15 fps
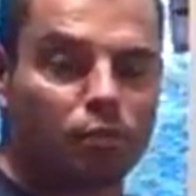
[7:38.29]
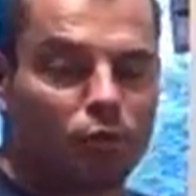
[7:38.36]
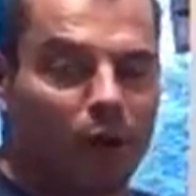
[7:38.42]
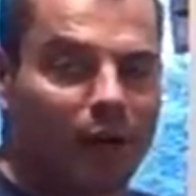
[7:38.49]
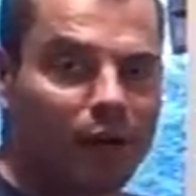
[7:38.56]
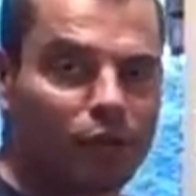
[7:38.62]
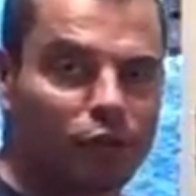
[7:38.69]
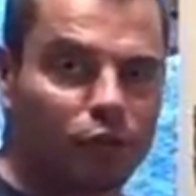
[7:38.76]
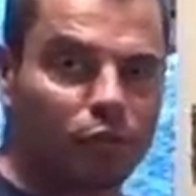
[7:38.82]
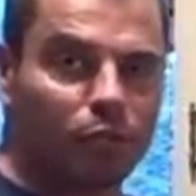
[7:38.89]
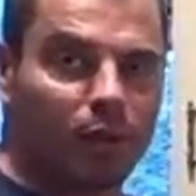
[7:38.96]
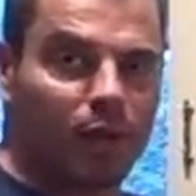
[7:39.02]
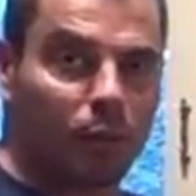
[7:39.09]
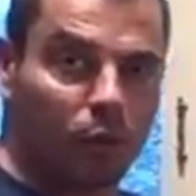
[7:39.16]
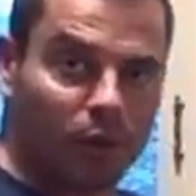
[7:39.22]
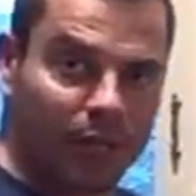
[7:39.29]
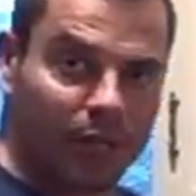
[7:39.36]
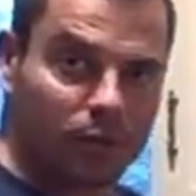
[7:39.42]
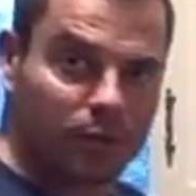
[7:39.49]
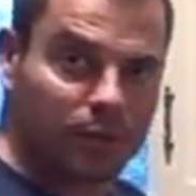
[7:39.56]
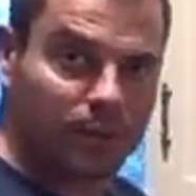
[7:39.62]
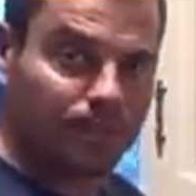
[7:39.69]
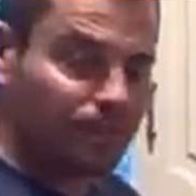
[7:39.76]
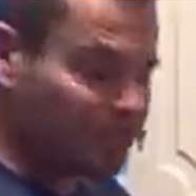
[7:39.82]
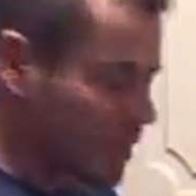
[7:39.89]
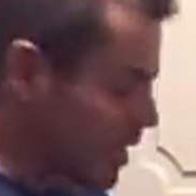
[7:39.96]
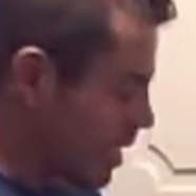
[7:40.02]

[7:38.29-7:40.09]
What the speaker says: prior to my workouts.